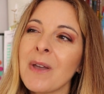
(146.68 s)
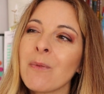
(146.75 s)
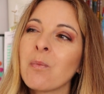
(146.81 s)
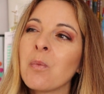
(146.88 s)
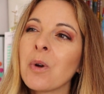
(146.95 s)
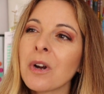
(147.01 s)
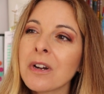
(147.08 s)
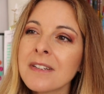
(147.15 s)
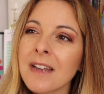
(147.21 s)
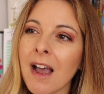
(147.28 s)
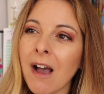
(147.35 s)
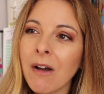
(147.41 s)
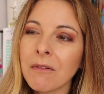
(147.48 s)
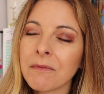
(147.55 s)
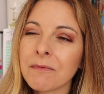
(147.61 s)
worked
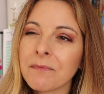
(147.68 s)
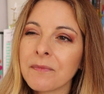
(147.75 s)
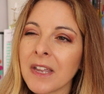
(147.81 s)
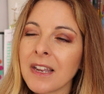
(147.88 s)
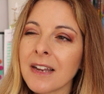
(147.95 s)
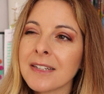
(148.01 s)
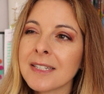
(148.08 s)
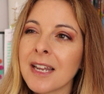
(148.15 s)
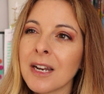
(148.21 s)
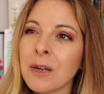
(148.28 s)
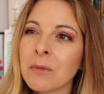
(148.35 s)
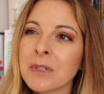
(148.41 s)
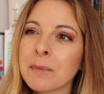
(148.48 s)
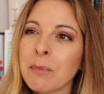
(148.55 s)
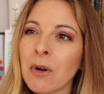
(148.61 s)
out. Like I said, it
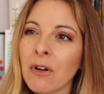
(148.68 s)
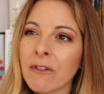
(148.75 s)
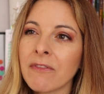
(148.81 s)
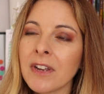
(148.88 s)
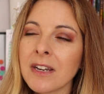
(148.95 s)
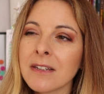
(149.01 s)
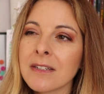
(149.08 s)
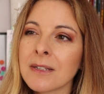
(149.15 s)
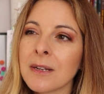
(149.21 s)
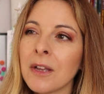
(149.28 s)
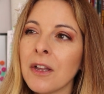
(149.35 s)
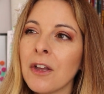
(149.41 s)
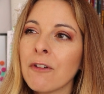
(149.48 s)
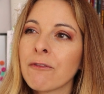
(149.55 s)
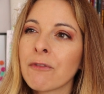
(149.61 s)
was perfect
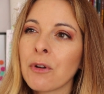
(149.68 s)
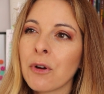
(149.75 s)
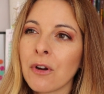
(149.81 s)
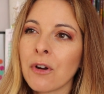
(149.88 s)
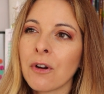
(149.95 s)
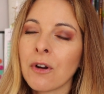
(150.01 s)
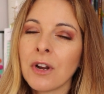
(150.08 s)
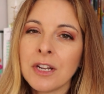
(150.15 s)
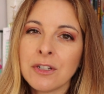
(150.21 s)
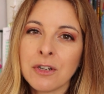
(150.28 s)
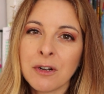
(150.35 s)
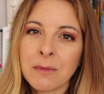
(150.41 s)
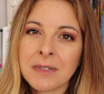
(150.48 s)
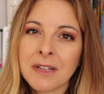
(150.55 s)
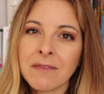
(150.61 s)
for her in
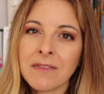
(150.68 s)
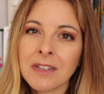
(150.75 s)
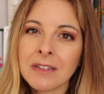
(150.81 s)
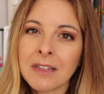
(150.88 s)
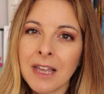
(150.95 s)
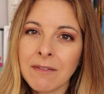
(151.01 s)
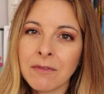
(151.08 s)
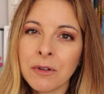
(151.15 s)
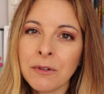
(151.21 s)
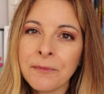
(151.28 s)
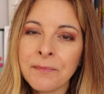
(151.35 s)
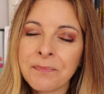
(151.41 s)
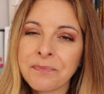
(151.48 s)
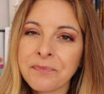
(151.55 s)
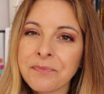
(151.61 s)
terms of the
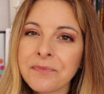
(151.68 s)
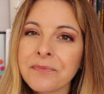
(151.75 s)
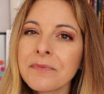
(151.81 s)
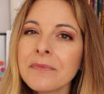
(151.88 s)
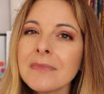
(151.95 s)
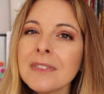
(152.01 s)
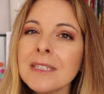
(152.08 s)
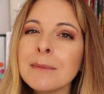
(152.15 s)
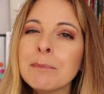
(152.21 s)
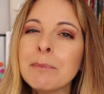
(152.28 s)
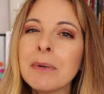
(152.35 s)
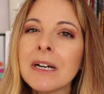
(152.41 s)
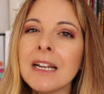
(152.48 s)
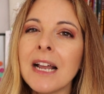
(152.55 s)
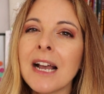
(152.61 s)
level,
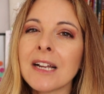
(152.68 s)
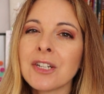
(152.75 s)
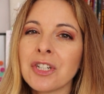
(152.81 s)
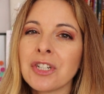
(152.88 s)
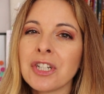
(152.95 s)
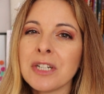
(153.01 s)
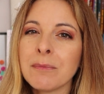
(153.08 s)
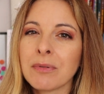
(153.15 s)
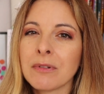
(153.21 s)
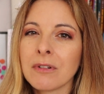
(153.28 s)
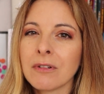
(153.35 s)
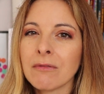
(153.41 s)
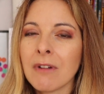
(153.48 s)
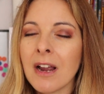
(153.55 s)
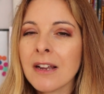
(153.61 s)
but as she
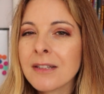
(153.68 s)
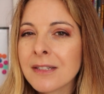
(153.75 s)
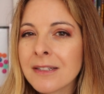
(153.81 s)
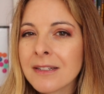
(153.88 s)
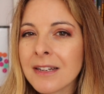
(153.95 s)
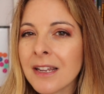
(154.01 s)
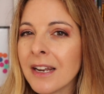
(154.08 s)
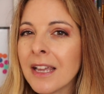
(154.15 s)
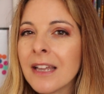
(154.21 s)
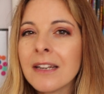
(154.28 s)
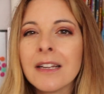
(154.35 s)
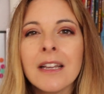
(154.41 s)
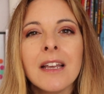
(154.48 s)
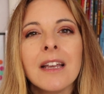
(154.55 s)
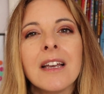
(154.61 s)
progressed in it,
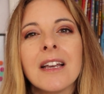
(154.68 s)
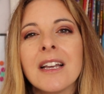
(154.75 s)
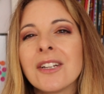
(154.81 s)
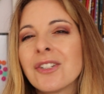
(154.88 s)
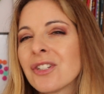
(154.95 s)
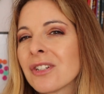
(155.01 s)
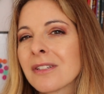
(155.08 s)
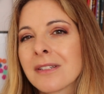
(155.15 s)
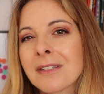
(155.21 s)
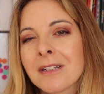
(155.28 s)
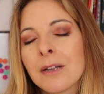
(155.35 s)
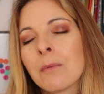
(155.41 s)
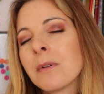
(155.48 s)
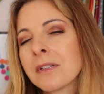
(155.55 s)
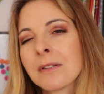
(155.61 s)

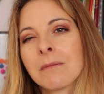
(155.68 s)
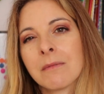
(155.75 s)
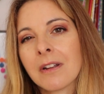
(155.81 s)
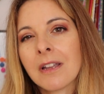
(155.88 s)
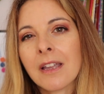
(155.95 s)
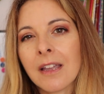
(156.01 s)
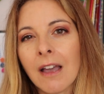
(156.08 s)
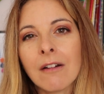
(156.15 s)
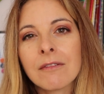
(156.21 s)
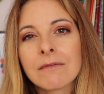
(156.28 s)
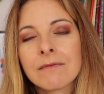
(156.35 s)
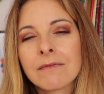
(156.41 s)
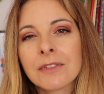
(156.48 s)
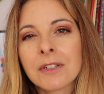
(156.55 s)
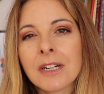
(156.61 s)
it wasn't working out
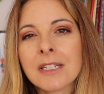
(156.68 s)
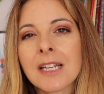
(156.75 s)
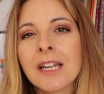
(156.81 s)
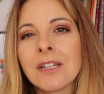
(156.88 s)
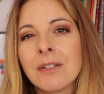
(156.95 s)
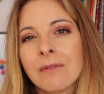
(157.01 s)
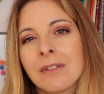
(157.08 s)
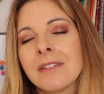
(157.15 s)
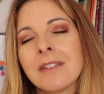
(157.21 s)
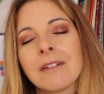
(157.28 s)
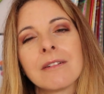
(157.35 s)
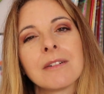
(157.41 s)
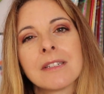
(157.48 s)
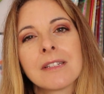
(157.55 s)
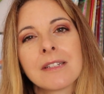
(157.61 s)
for us. I knew that
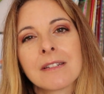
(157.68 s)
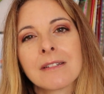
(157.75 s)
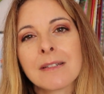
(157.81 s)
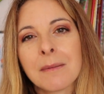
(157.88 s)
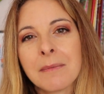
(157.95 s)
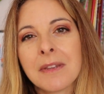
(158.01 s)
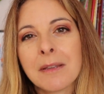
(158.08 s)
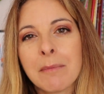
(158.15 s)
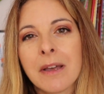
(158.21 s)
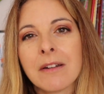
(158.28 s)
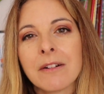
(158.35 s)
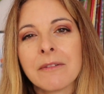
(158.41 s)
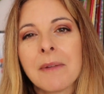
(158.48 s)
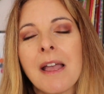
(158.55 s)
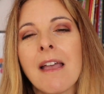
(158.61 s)
there was something
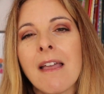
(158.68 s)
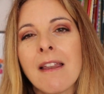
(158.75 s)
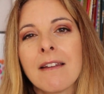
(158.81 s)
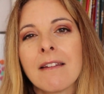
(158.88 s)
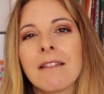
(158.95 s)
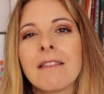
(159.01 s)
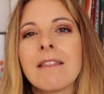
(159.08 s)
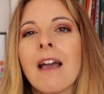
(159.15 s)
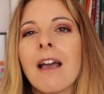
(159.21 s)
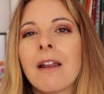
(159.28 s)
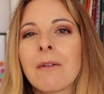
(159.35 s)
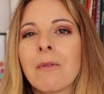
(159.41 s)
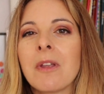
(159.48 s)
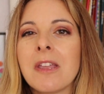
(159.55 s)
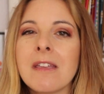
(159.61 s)
better, and
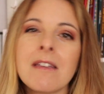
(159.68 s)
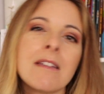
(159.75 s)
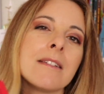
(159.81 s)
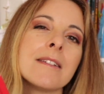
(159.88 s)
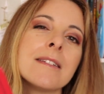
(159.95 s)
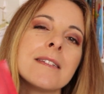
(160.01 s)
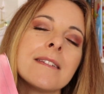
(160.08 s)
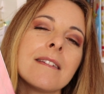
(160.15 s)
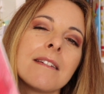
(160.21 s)
that is